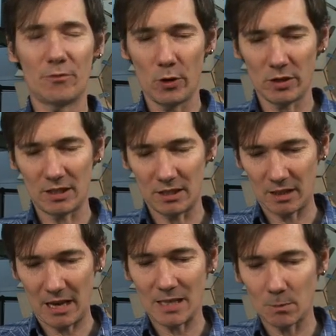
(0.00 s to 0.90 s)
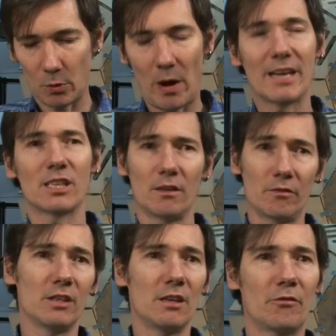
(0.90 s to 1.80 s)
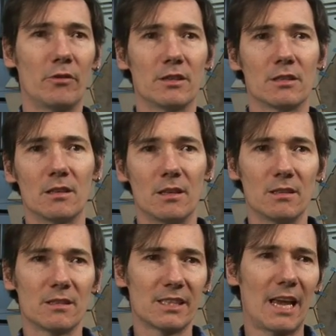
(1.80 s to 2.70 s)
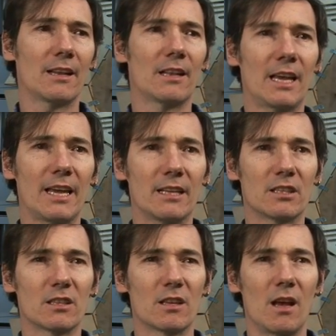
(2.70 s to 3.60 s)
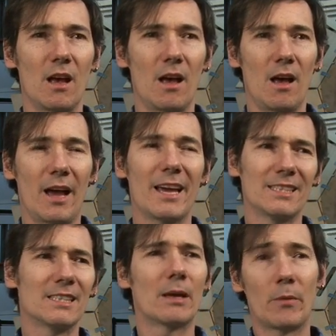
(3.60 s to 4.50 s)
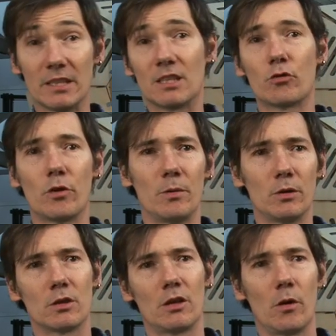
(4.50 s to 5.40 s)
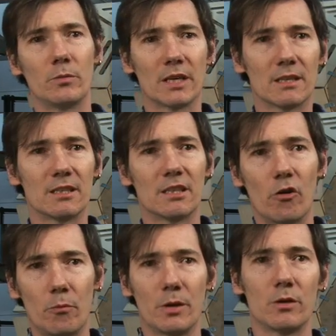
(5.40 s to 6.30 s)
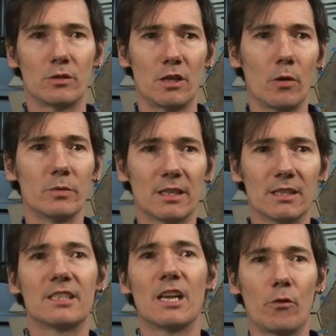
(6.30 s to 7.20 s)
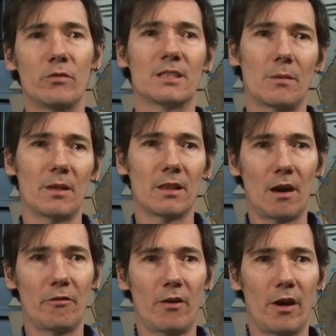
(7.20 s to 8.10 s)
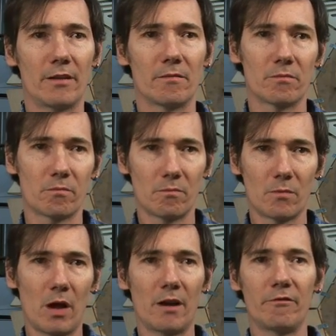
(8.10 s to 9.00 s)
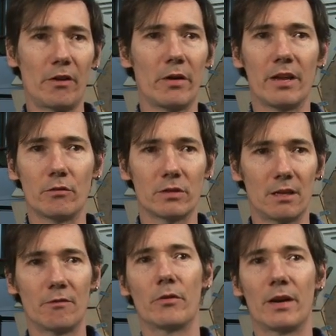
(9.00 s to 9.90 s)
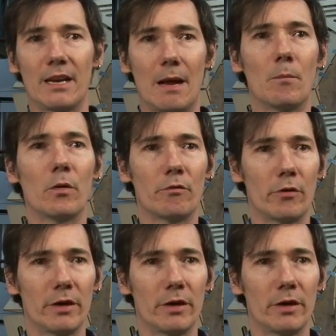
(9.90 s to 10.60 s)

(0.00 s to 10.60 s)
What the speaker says: First, it's an exploration of the difference, and secondly, I guess in some way it's a tribute to the object itself, because the object itself is something that I find kind of very interesting for any number of